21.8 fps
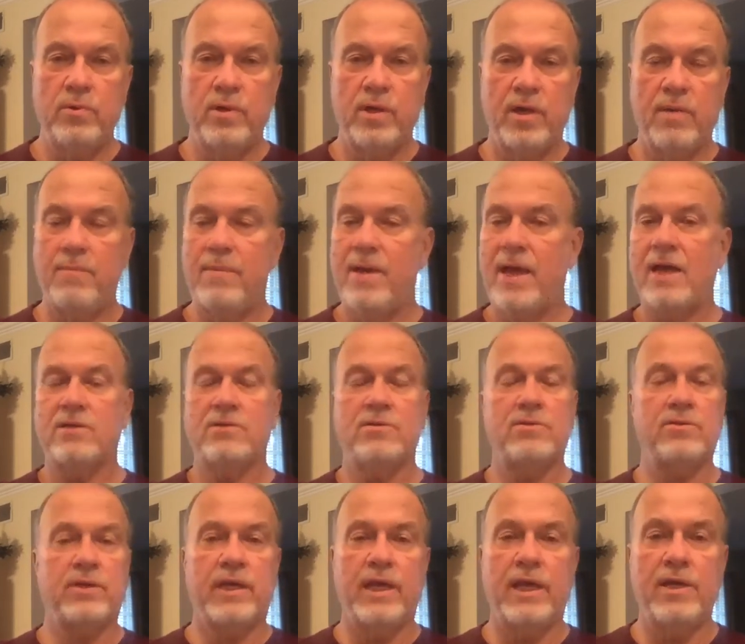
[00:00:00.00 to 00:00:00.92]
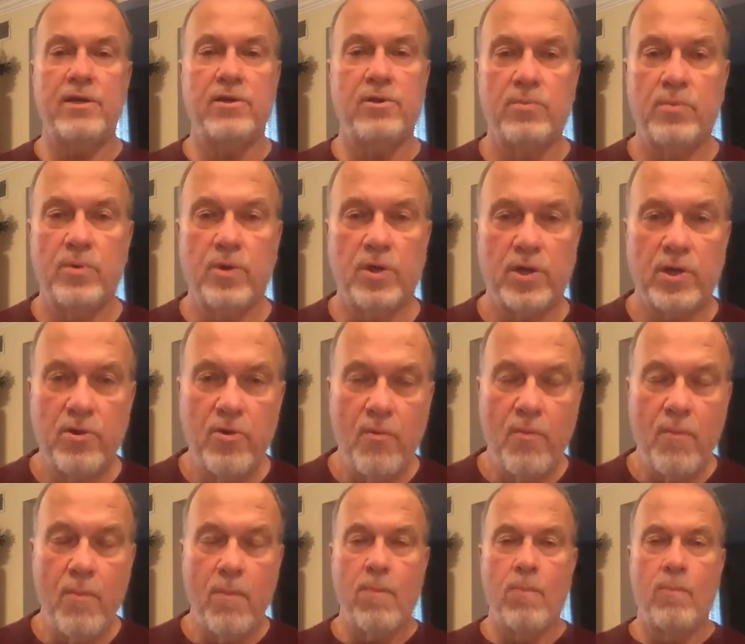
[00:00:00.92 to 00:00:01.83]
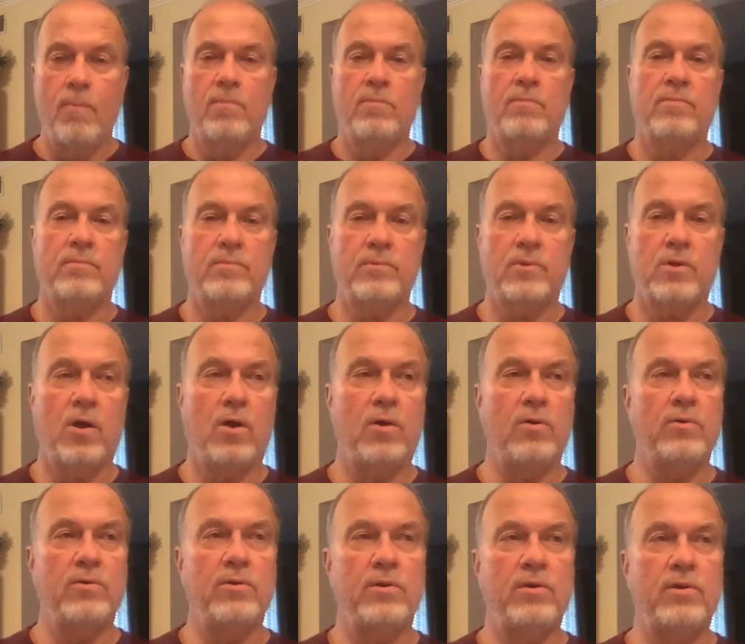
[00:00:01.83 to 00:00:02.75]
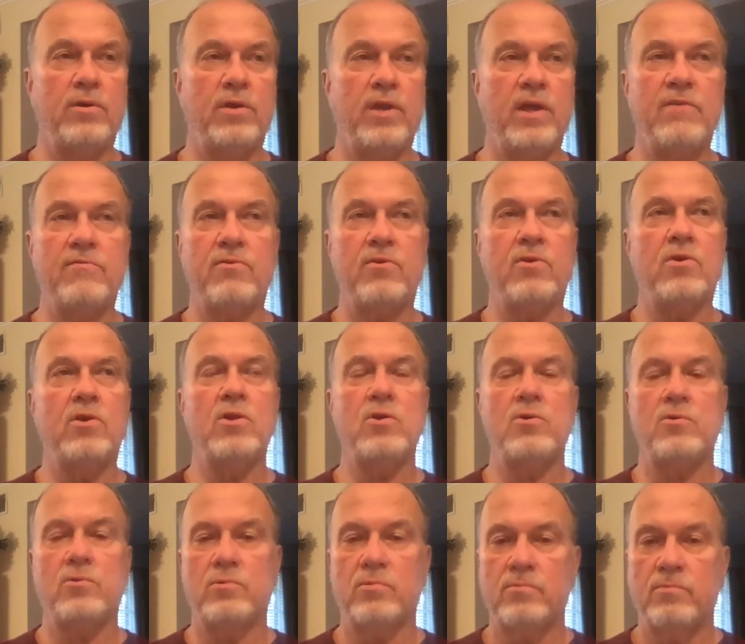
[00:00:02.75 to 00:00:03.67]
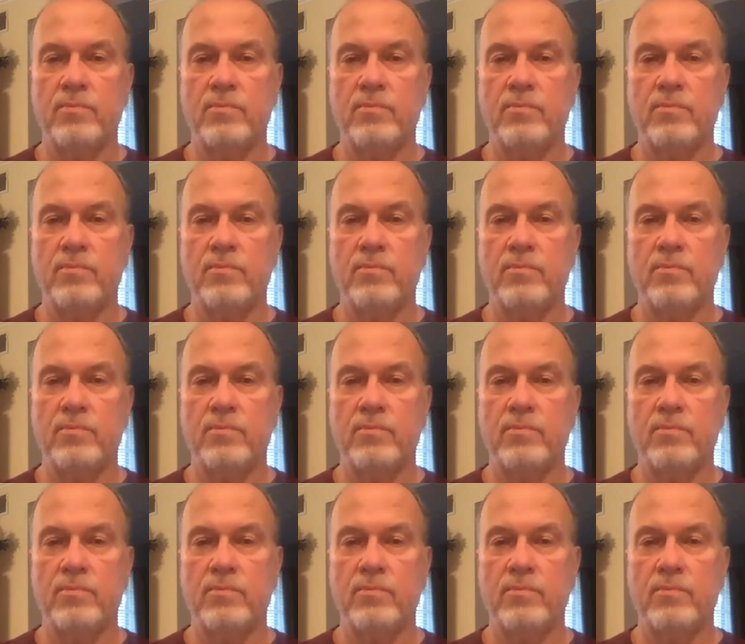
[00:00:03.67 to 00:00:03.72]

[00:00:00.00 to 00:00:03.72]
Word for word: a Max Lucado book called Never Alone.